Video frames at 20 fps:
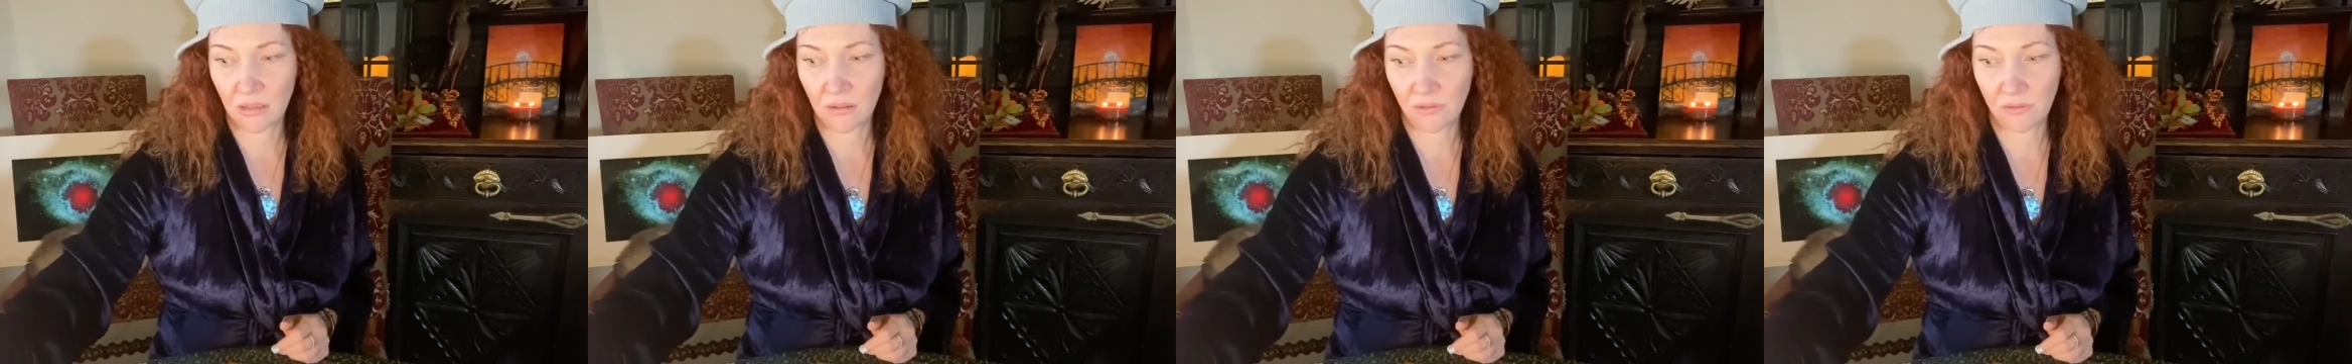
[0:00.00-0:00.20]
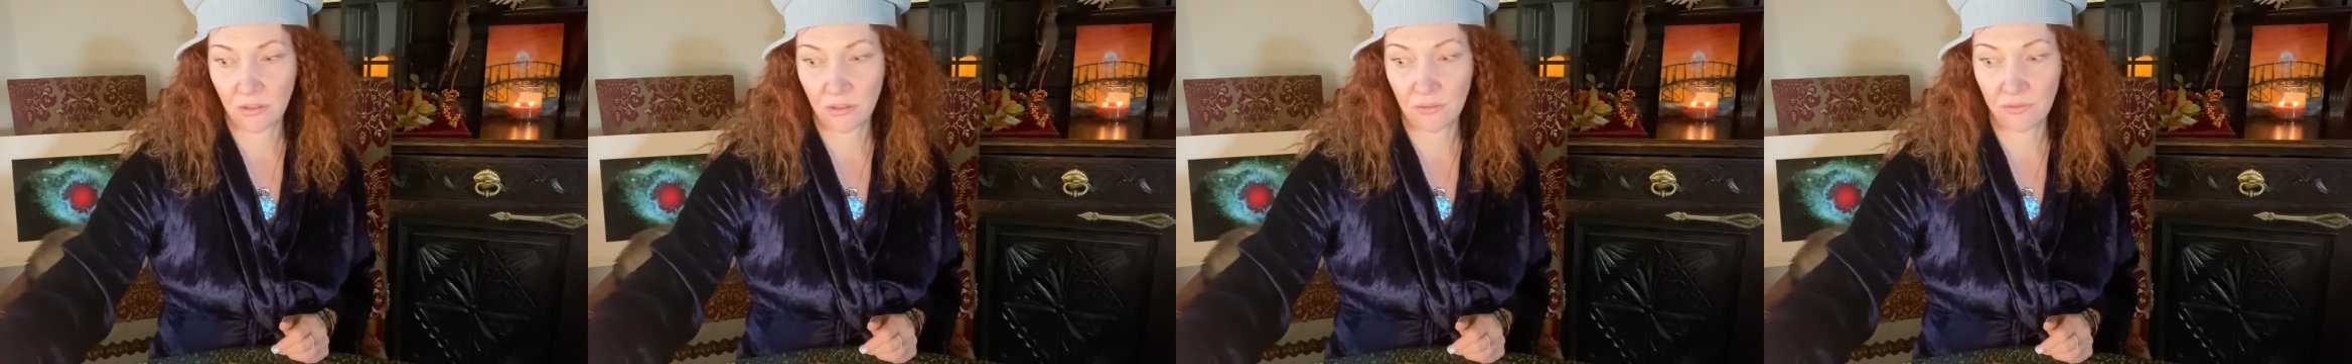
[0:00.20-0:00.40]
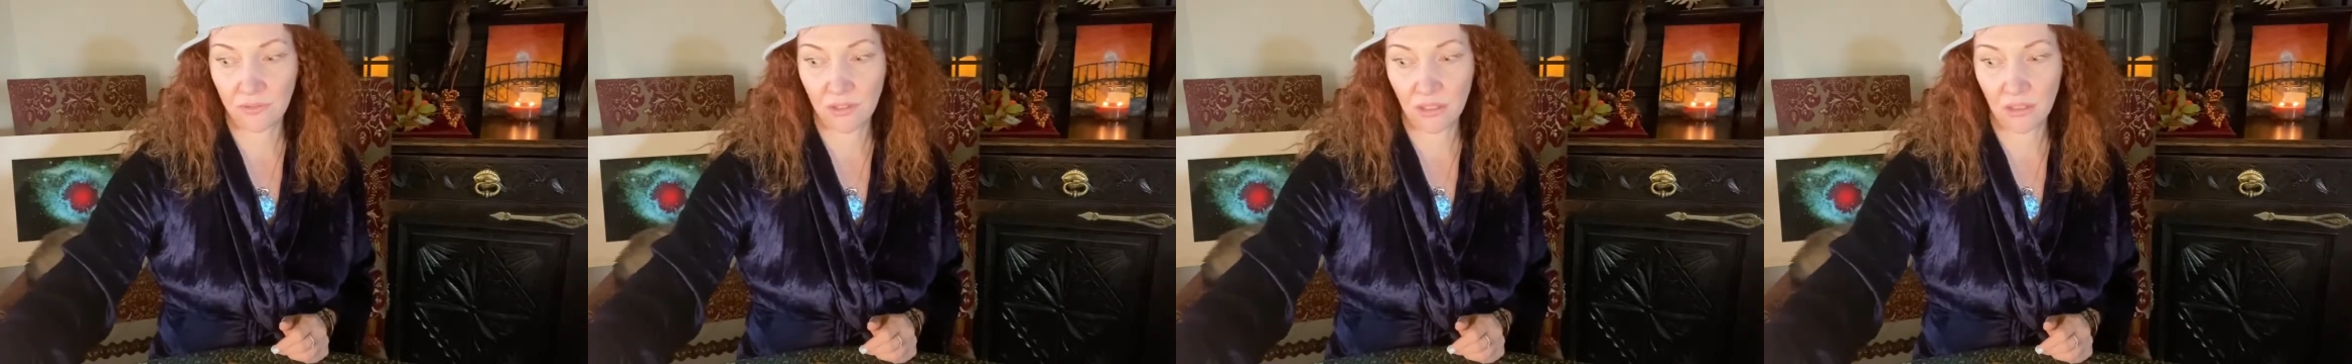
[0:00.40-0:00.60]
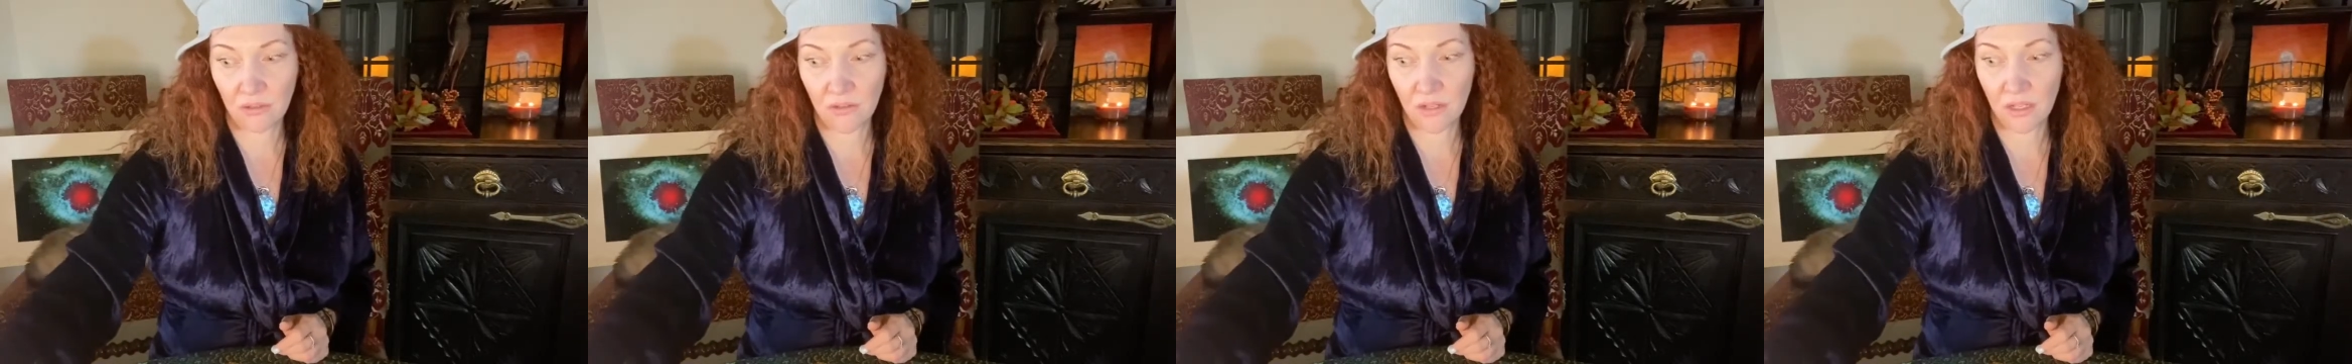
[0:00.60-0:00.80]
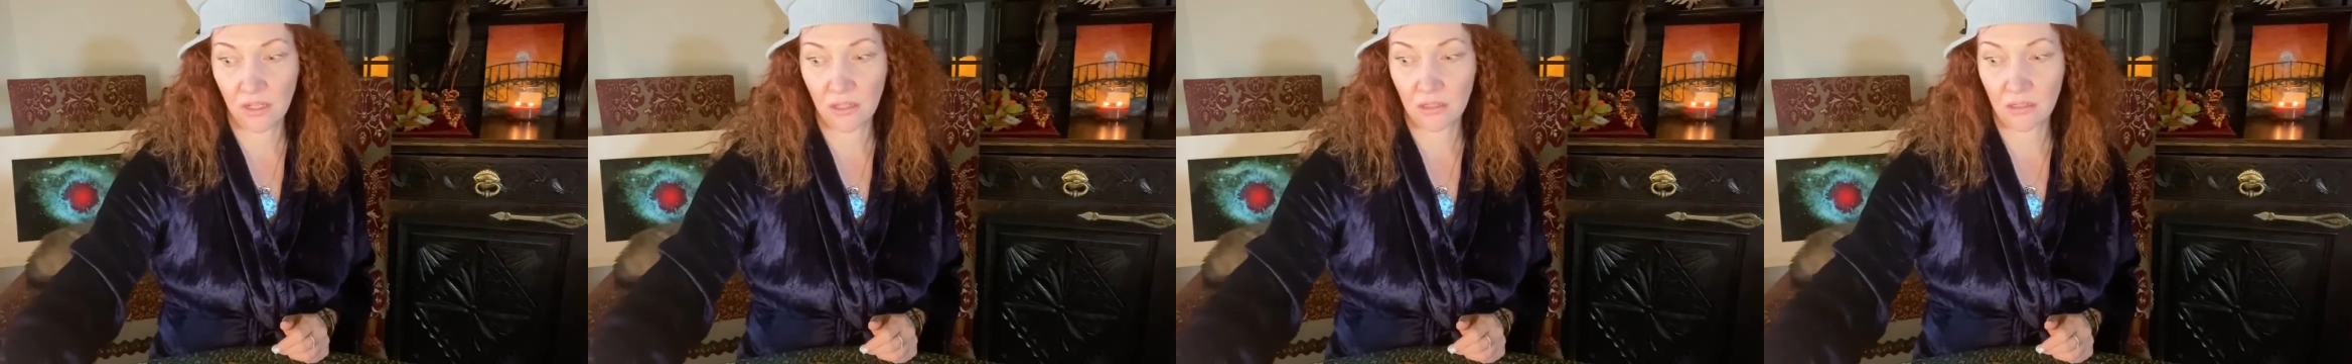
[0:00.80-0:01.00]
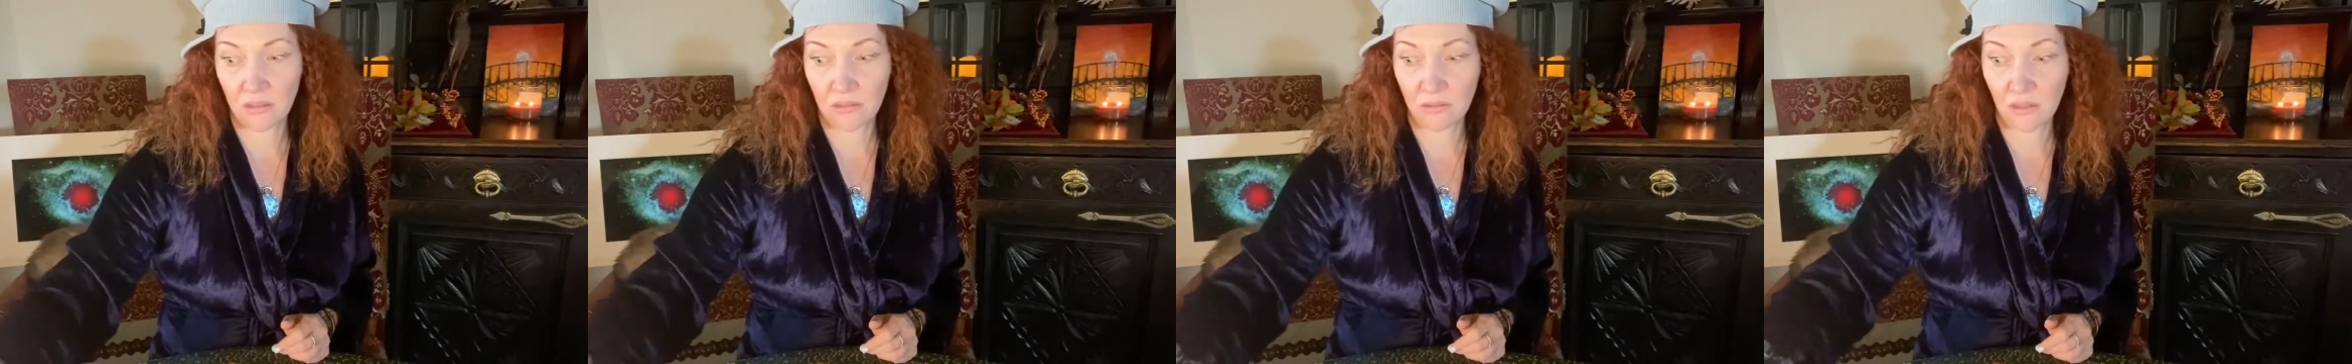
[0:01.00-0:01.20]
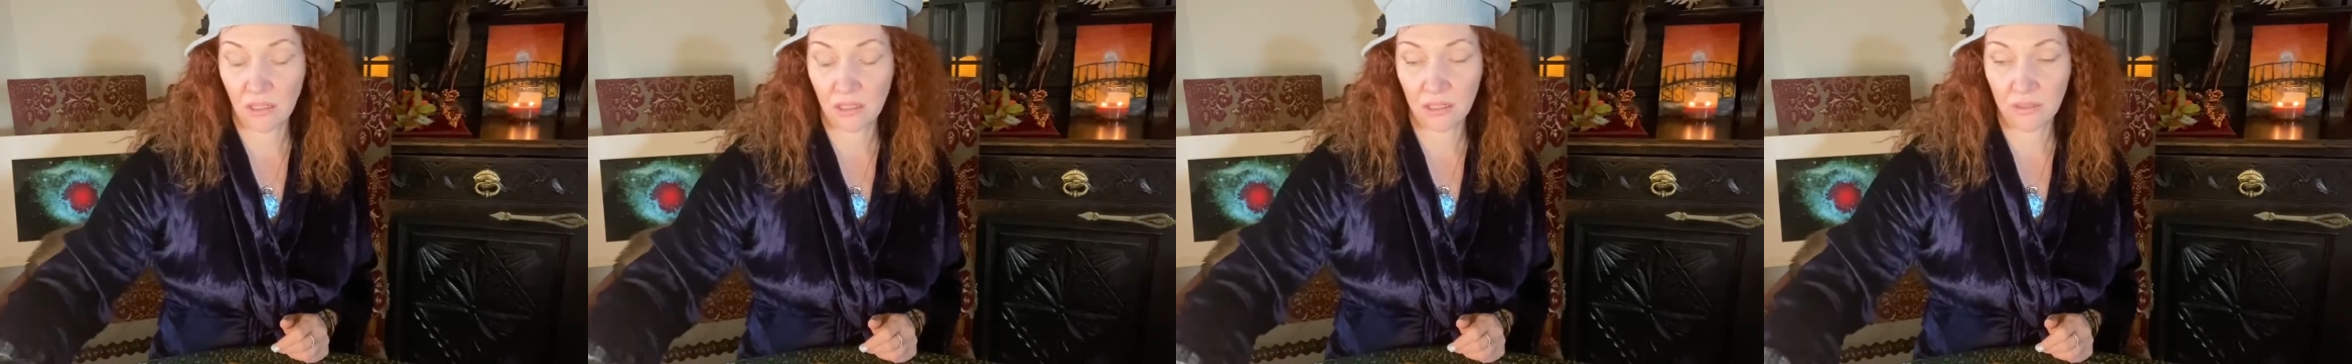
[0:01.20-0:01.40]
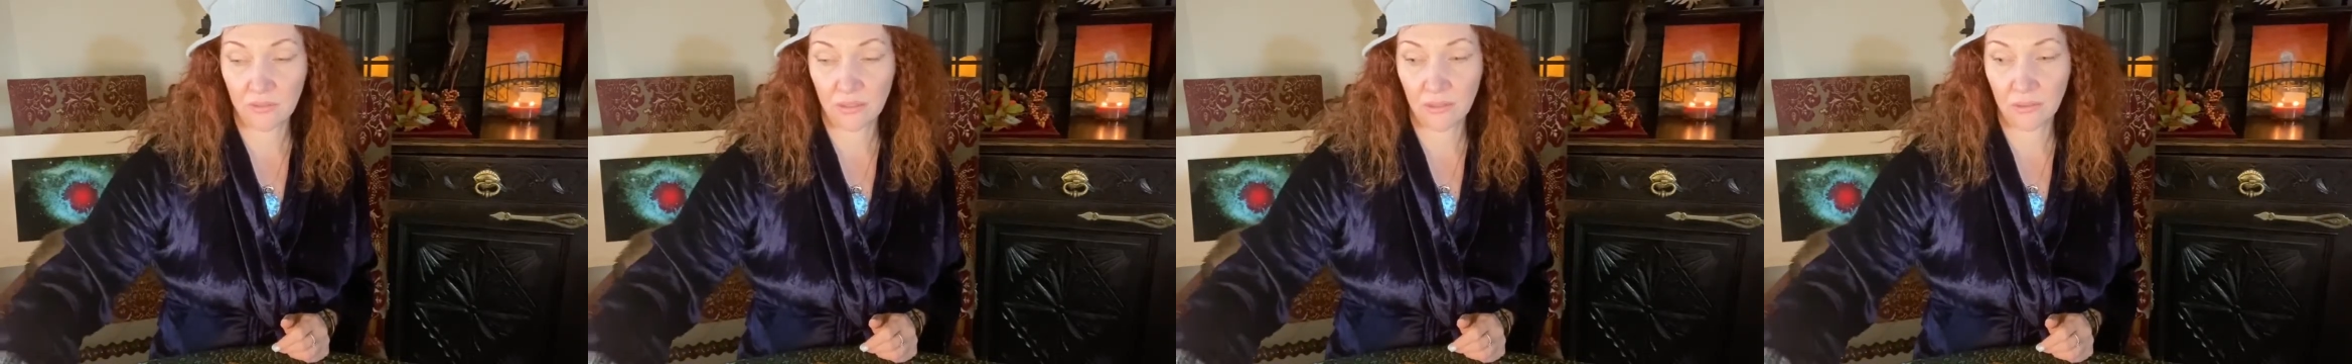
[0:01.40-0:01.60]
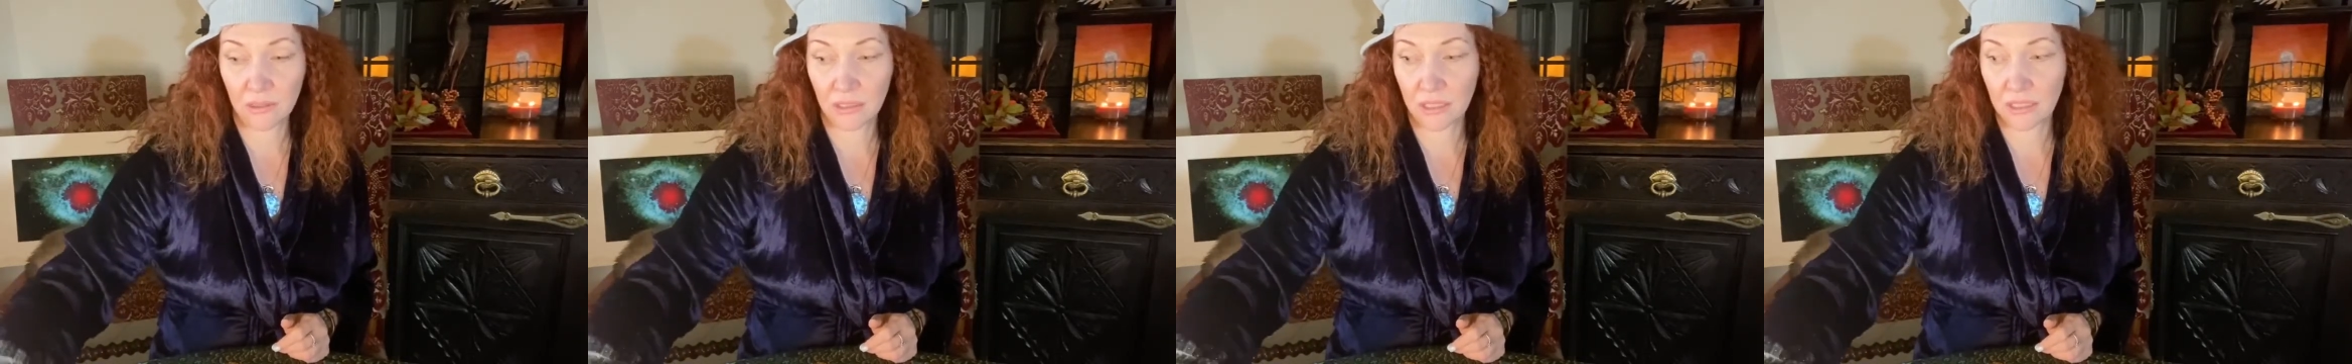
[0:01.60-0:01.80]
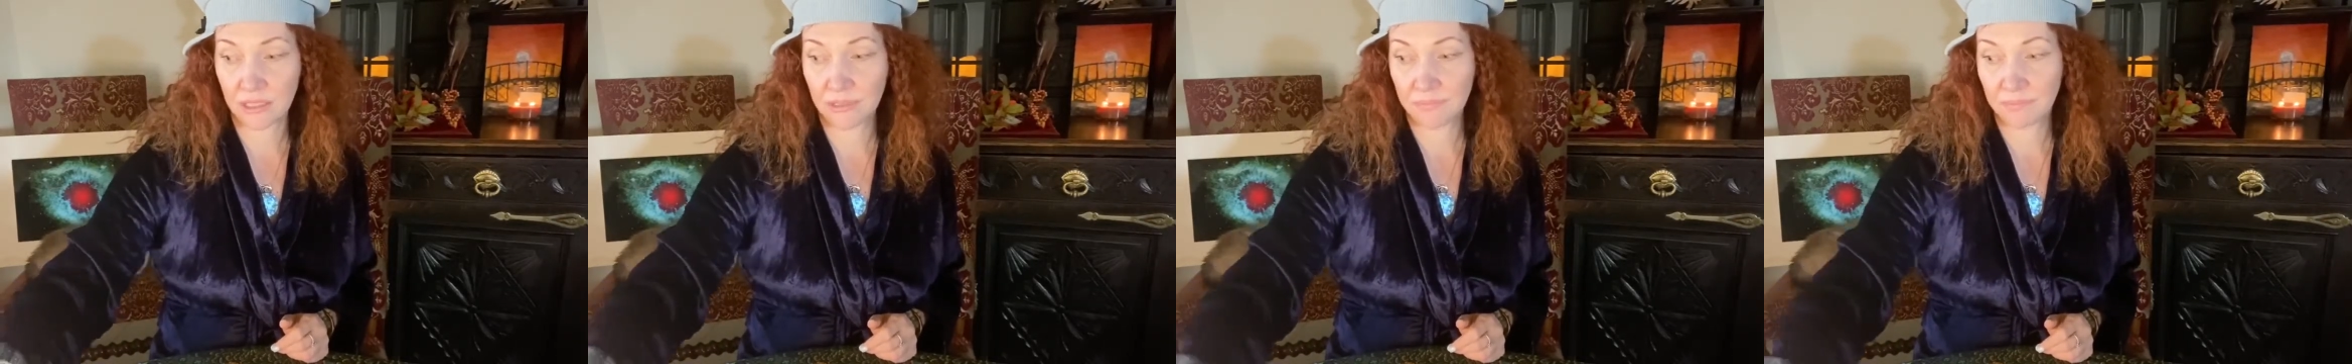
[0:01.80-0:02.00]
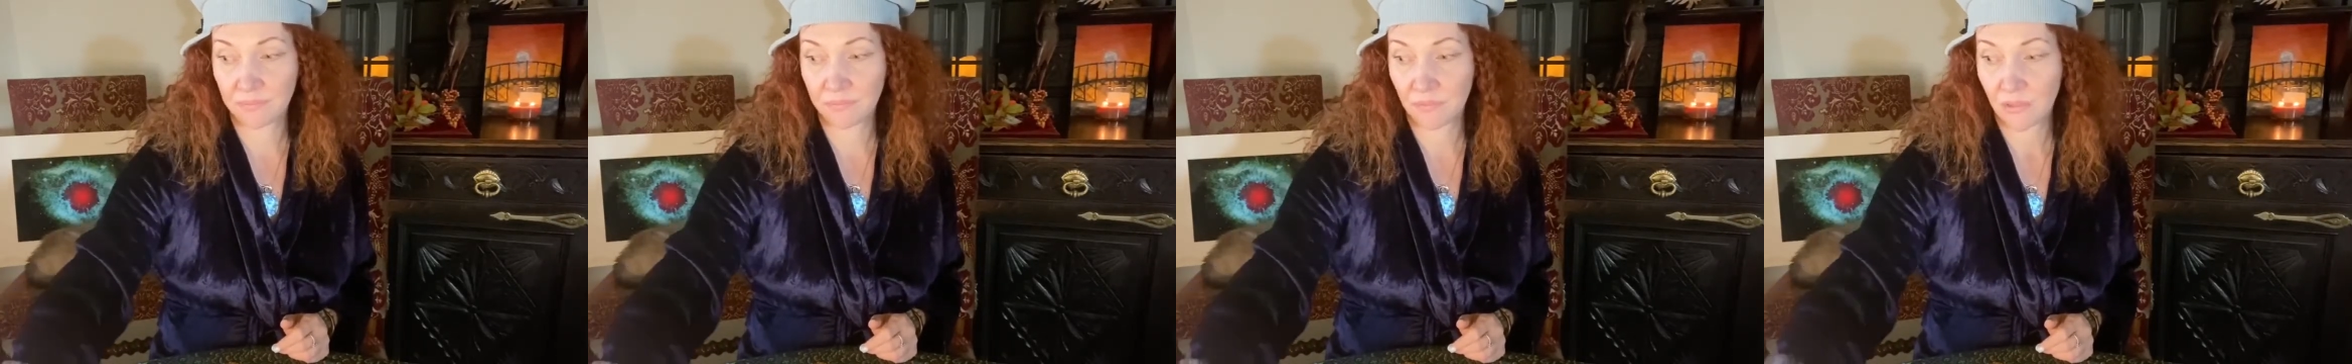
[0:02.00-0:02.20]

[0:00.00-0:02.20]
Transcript: for a few of you, not everyone.